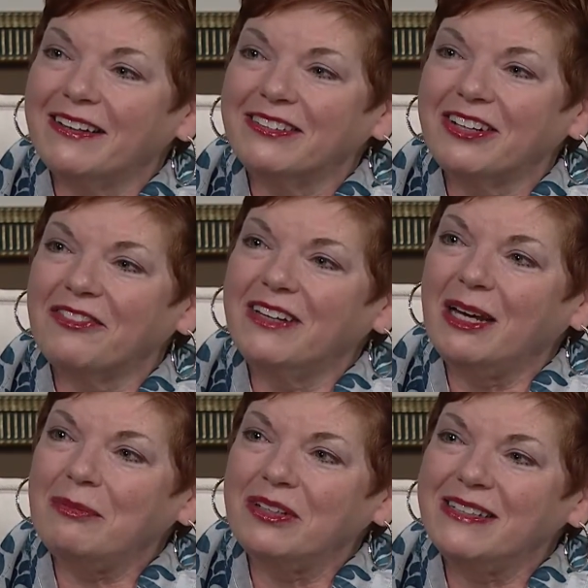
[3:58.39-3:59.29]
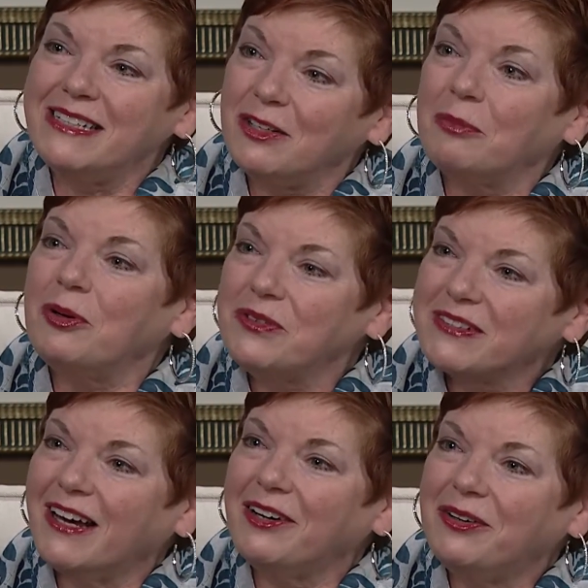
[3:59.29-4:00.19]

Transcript: A chef named Dieter Puska,